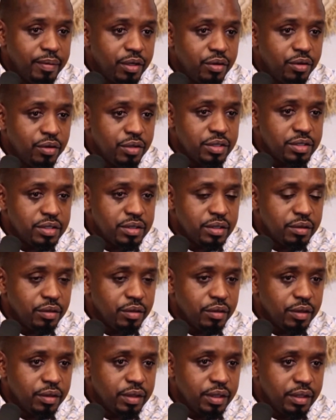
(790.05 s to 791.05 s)
Because
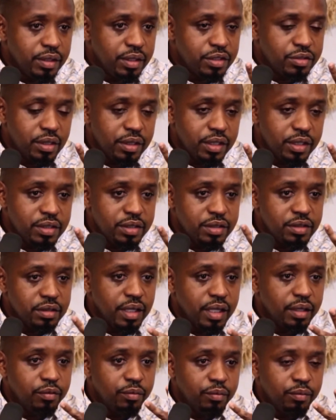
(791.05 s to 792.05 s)
this one is
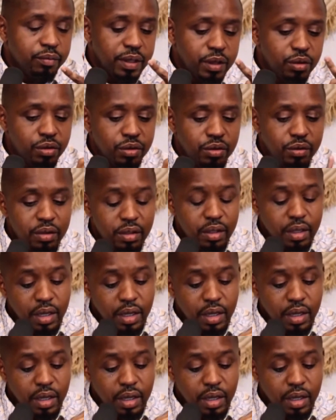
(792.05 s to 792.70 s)
like good.